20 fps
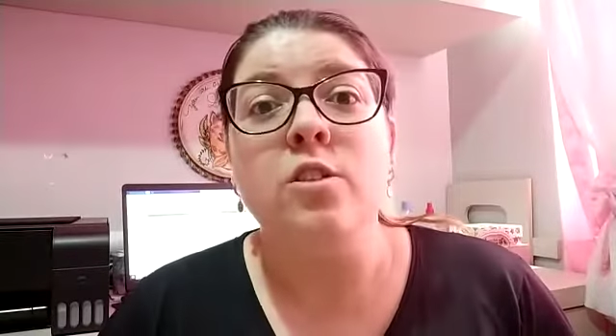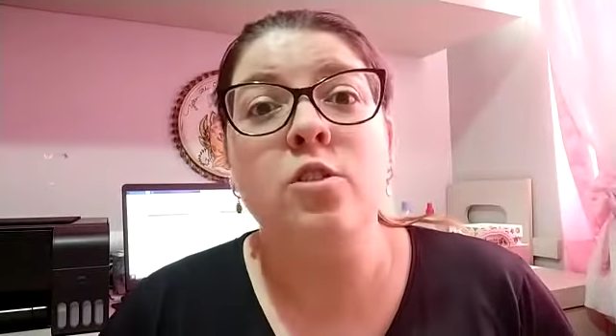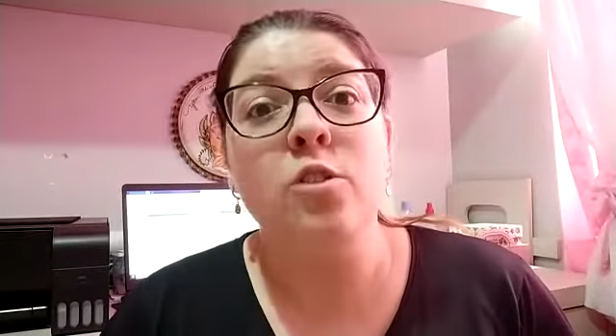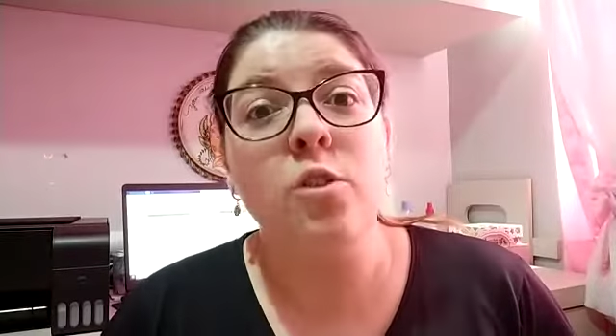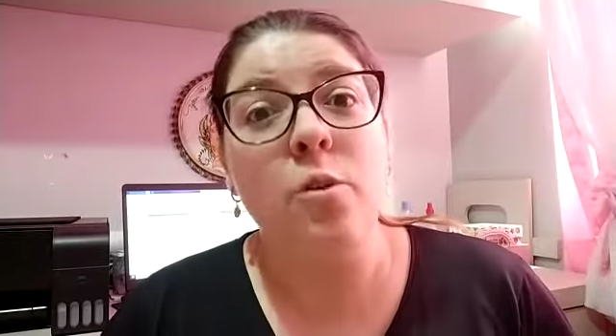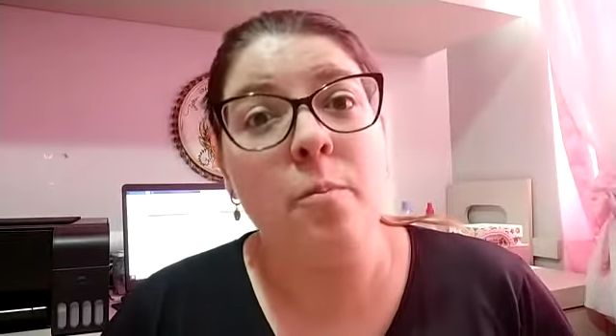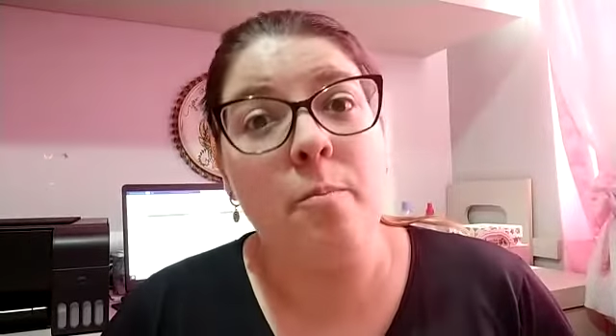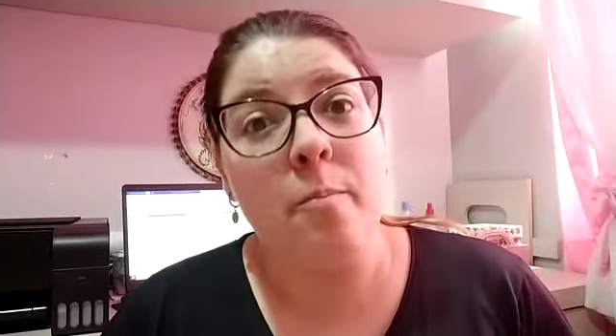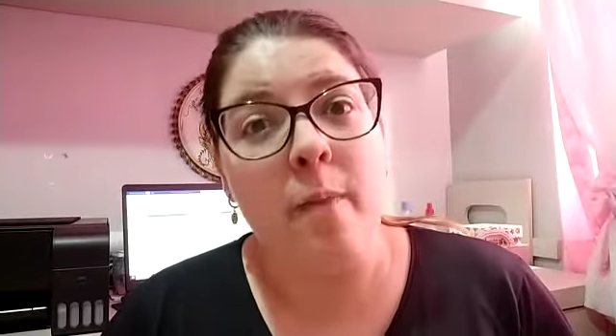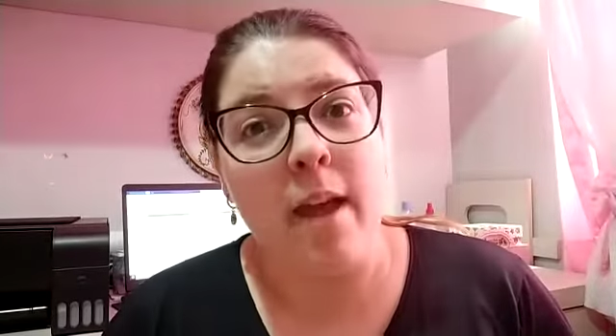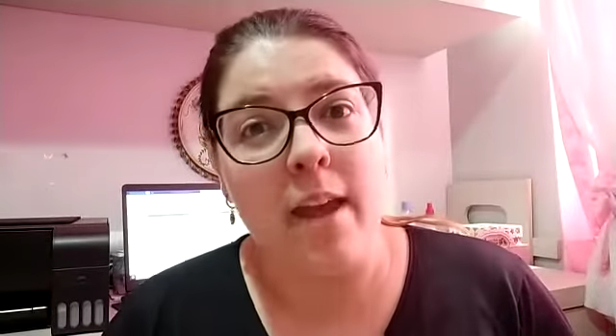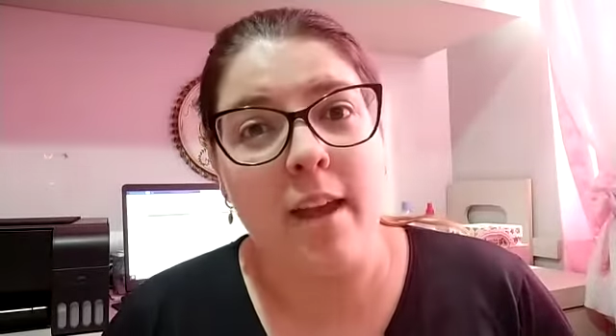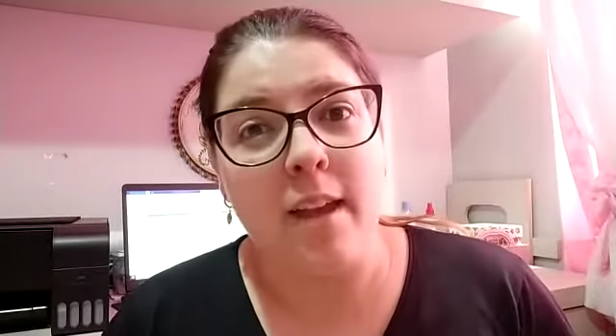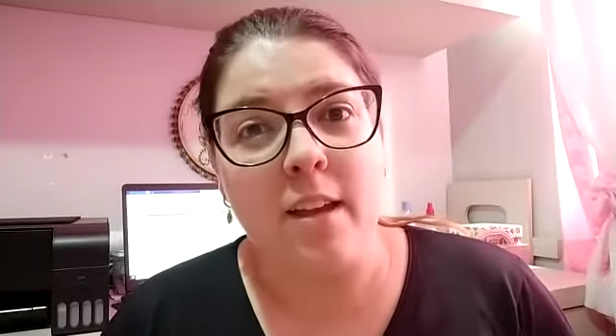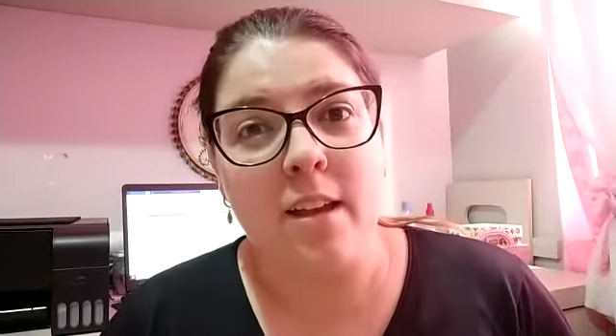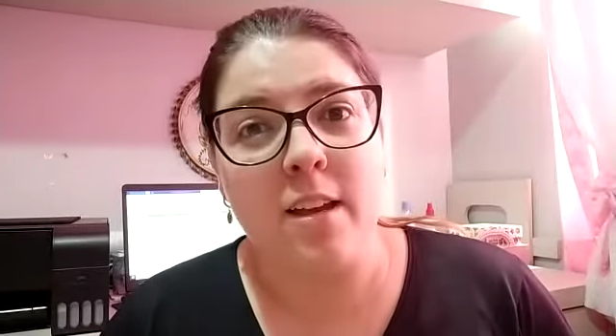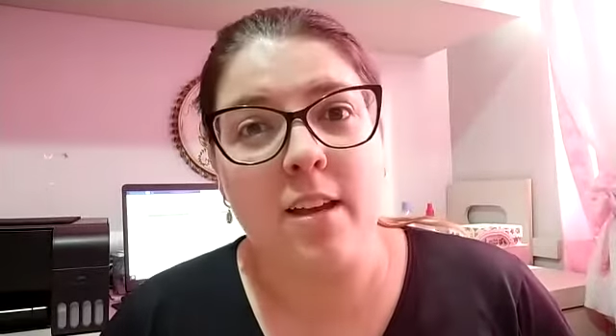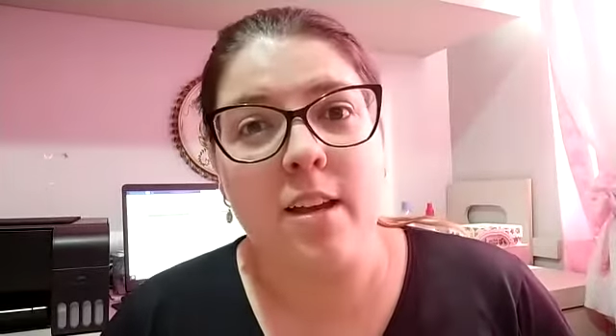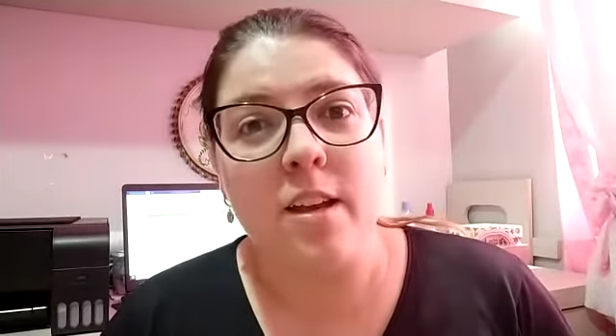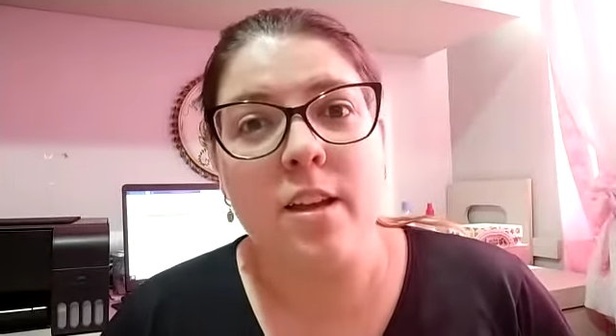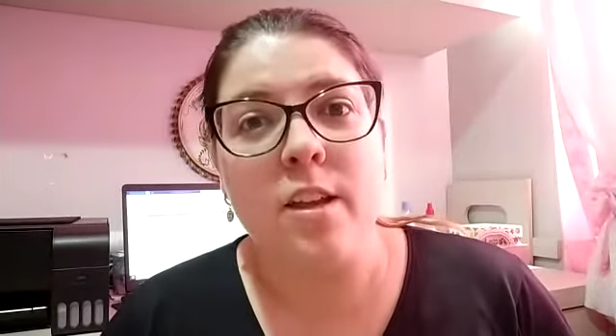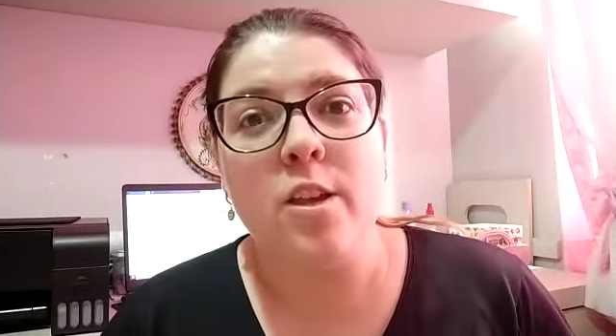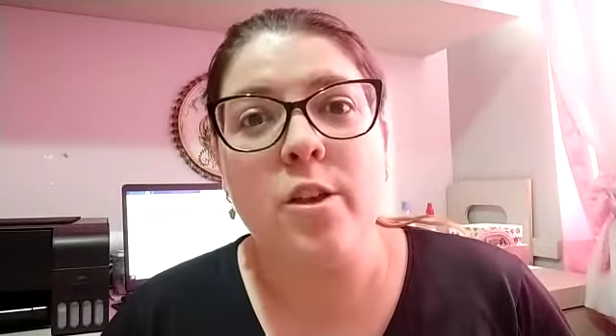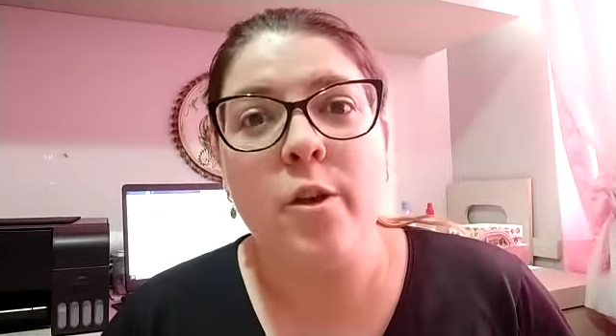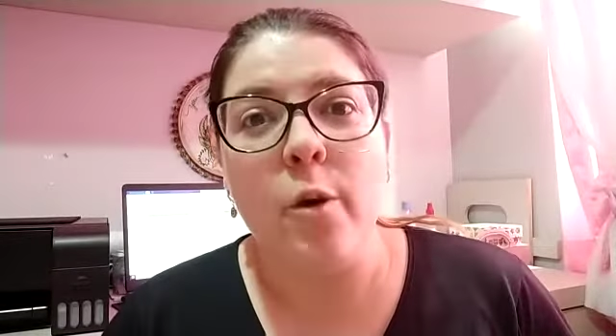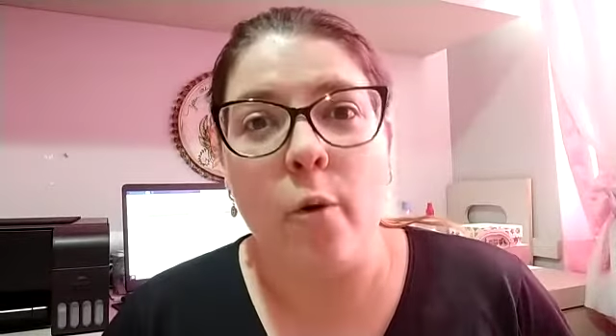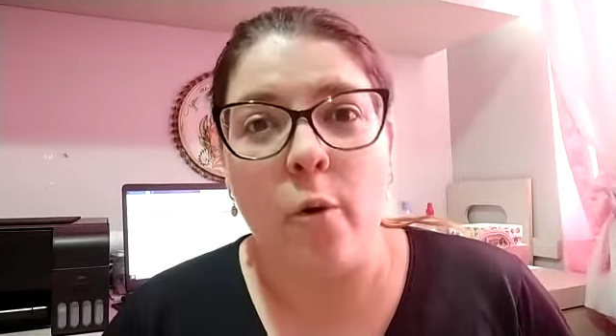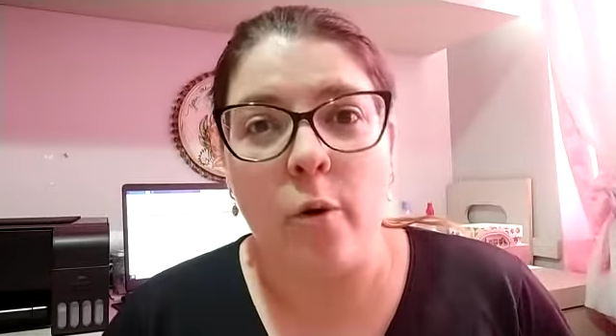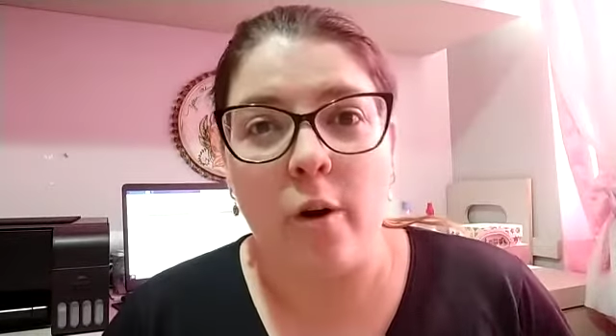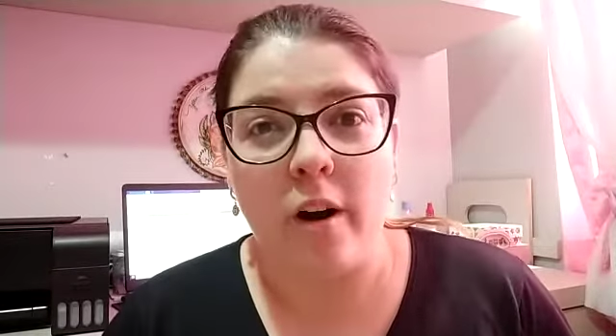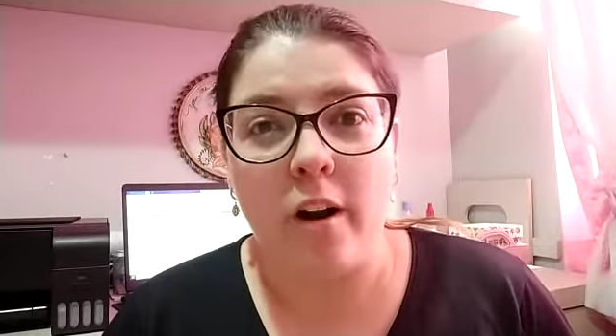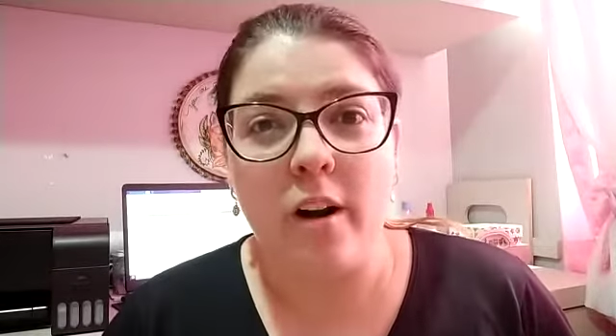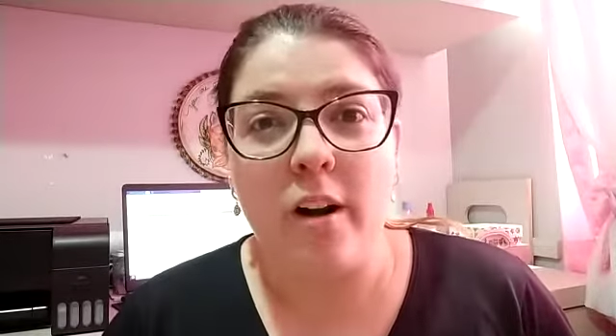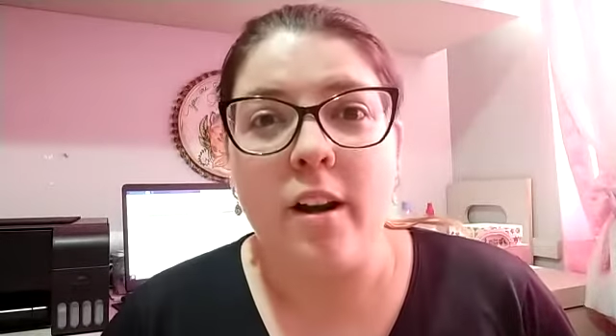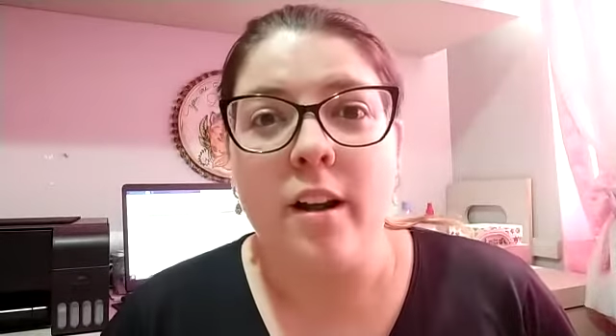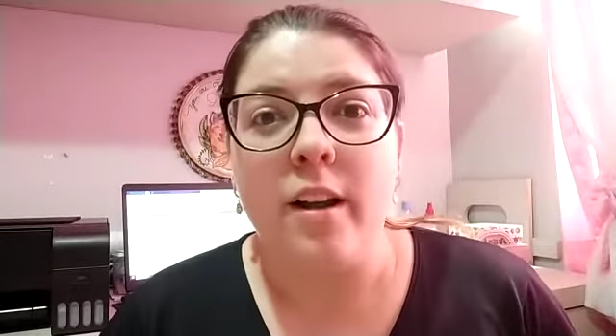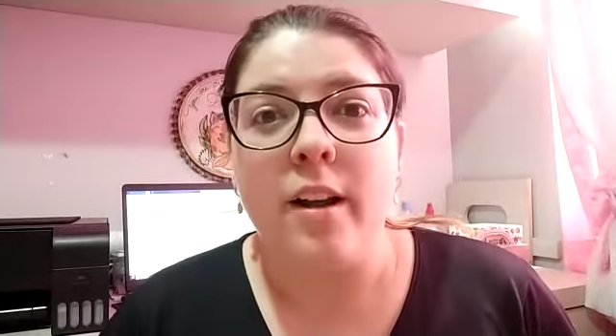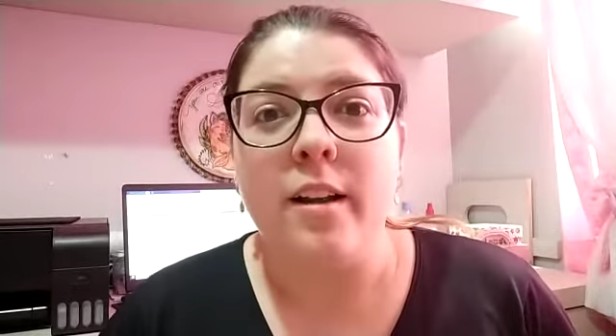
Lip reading: to make your